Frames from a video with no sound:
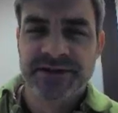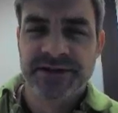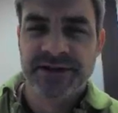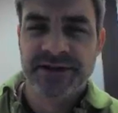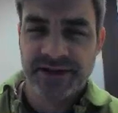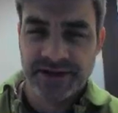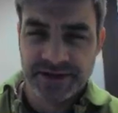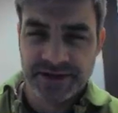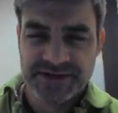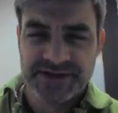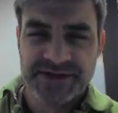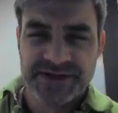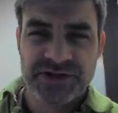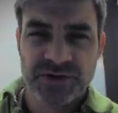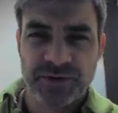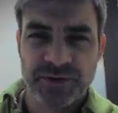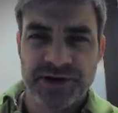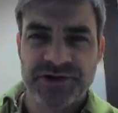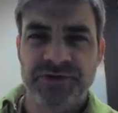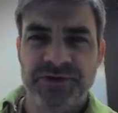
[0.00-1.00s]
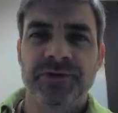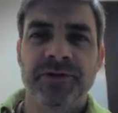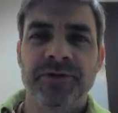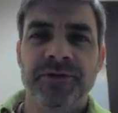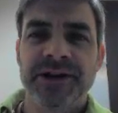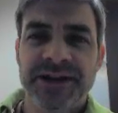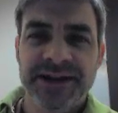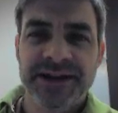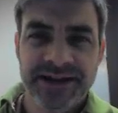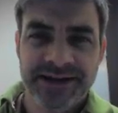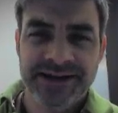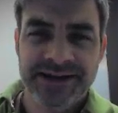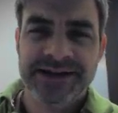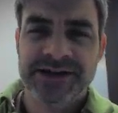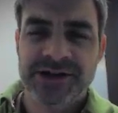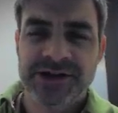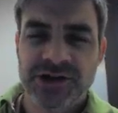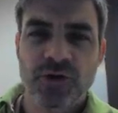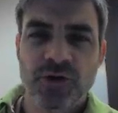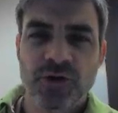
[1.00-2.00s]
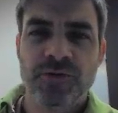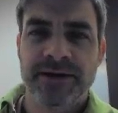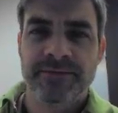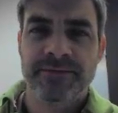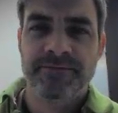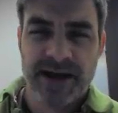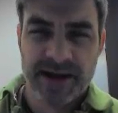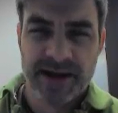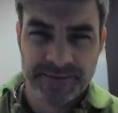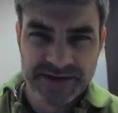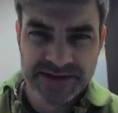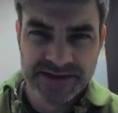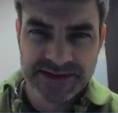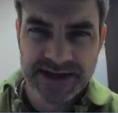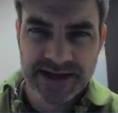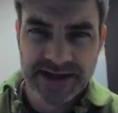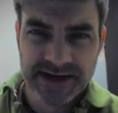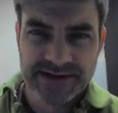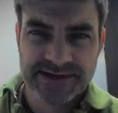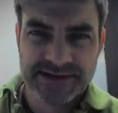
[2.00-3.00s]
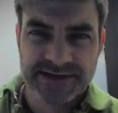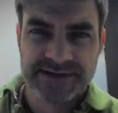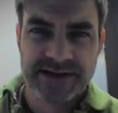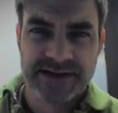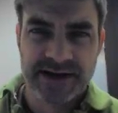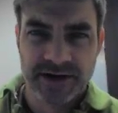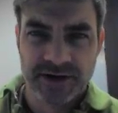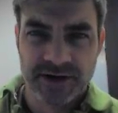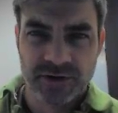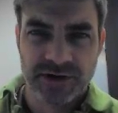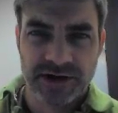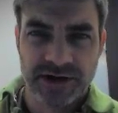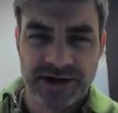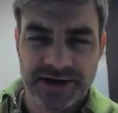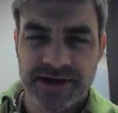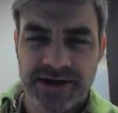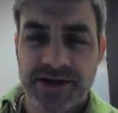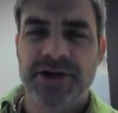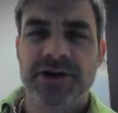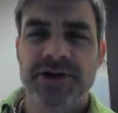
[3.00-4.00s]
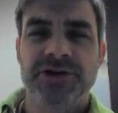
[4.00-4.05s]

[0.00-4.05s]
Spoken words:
in a situation where I would again need to go in and map the statuses that I created